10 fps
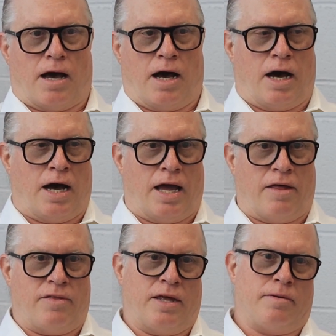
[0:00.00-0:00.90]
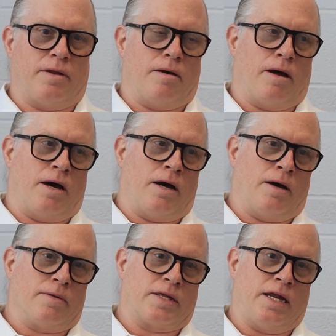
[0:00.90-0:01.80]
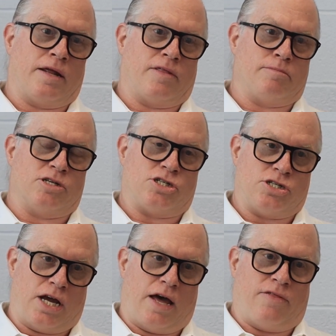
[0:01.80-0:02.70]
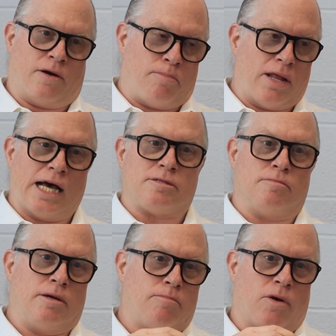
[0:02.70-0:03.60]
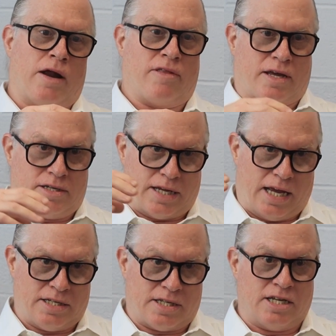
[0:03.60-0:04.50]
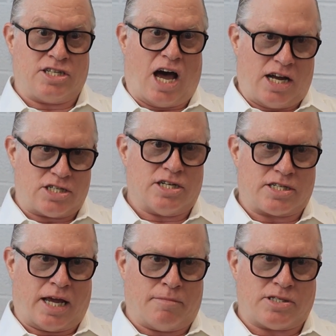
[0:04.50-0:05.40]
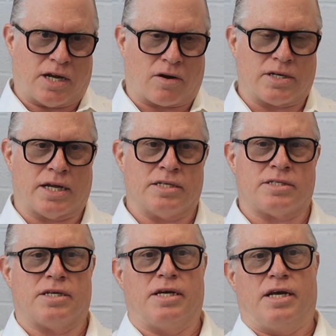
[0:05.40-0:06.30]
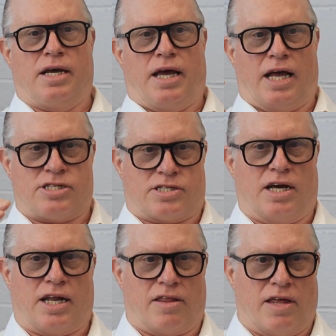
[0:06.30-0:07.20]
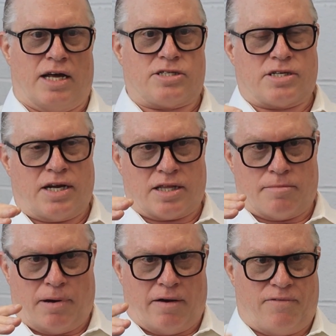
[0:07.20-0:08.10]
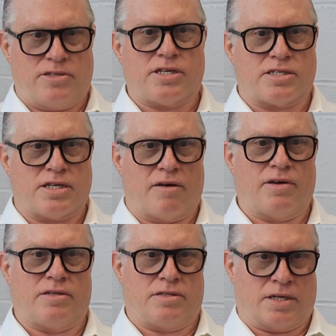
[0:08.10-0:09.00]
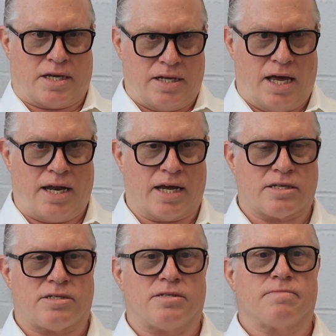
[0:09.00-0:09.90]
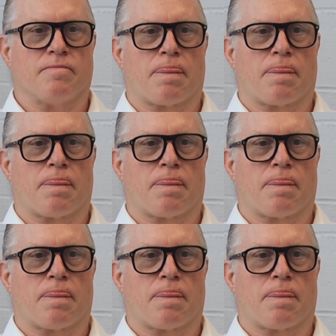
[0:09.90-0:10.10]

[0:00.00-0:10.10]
and then getting them to shed their plasma membrane that contains endogenous gamma secretase. And studying the biophysics of it, the kinetics,